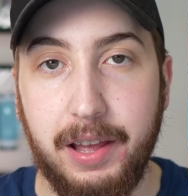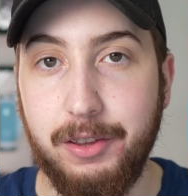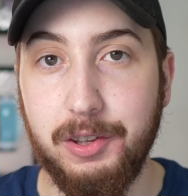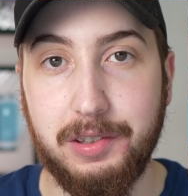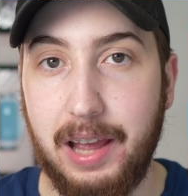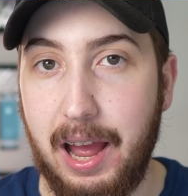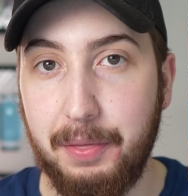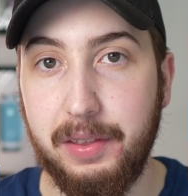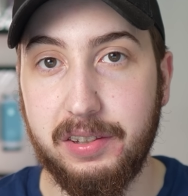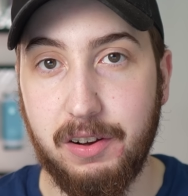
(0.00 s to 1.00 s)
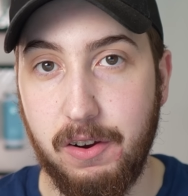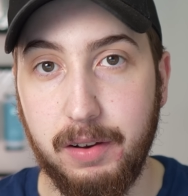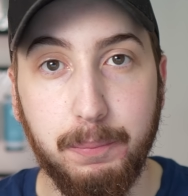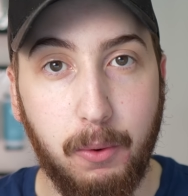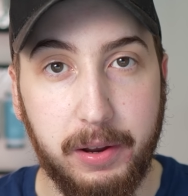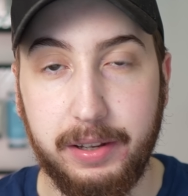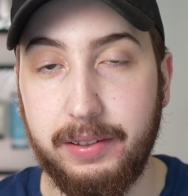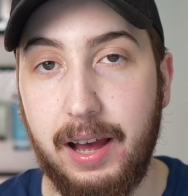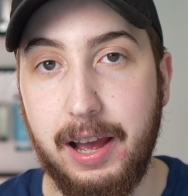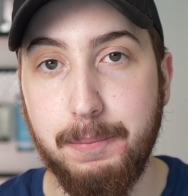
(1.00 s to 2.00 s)
It's just at this current point in
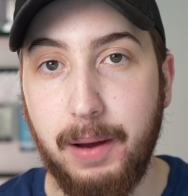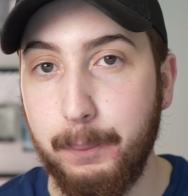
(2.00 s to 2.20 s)
time,